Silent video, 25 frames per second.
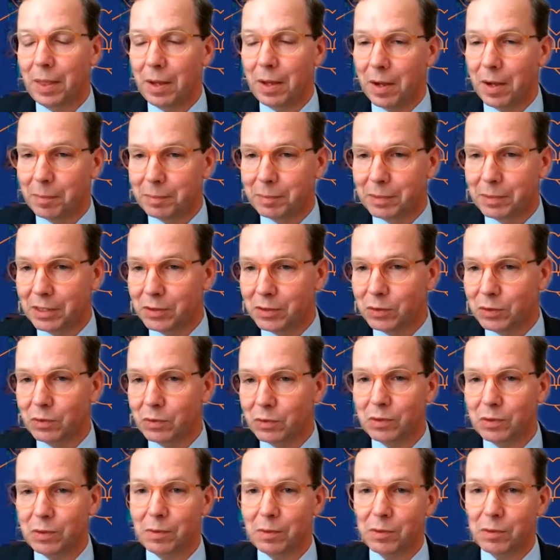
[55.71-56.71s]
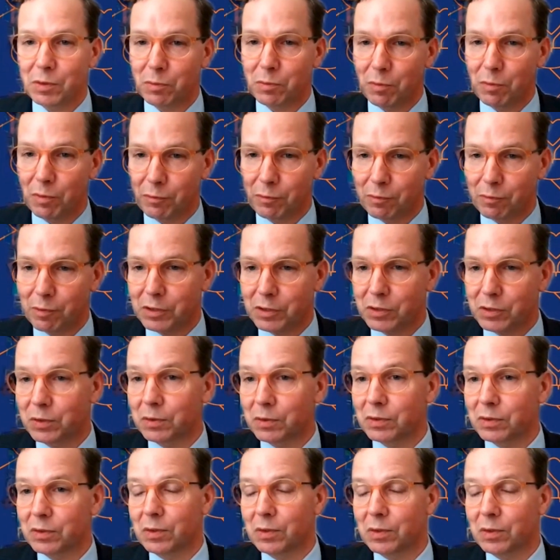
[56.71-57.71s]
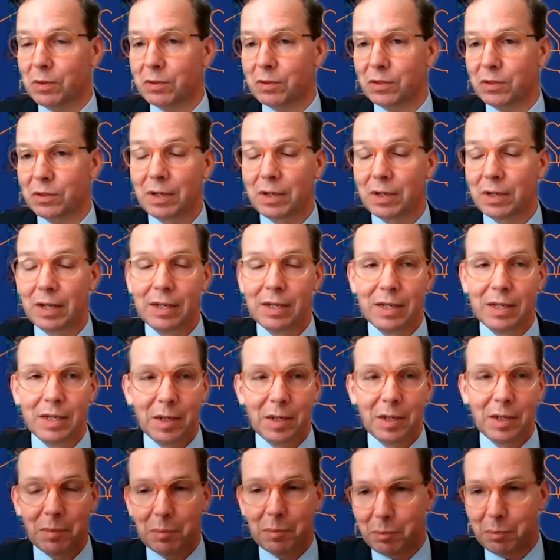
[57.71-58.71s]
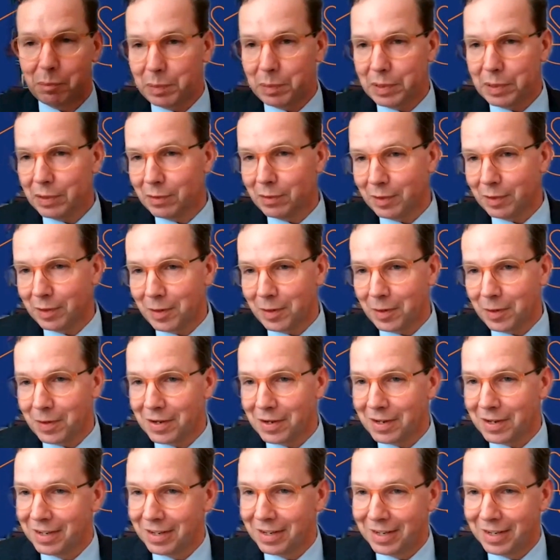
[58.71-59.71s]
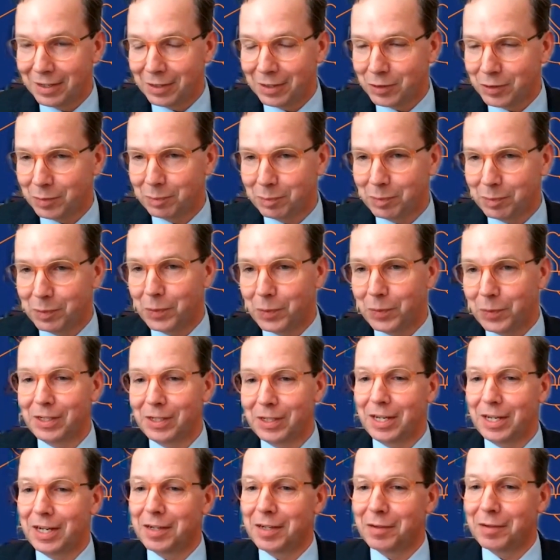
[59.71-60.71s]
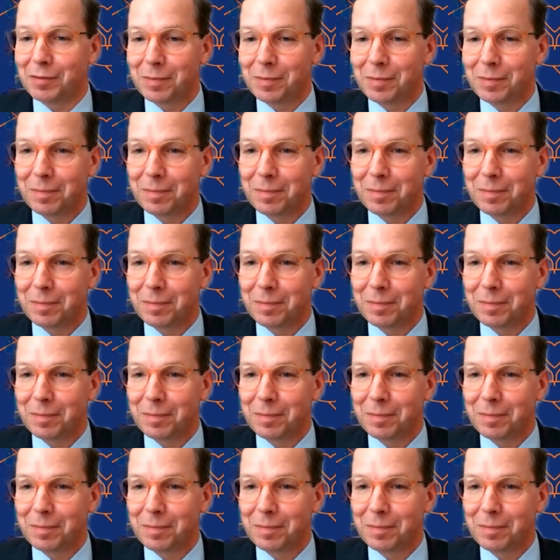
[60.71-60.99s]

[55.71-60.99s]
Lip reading: Update your search, refresh your search, be there and explore it live.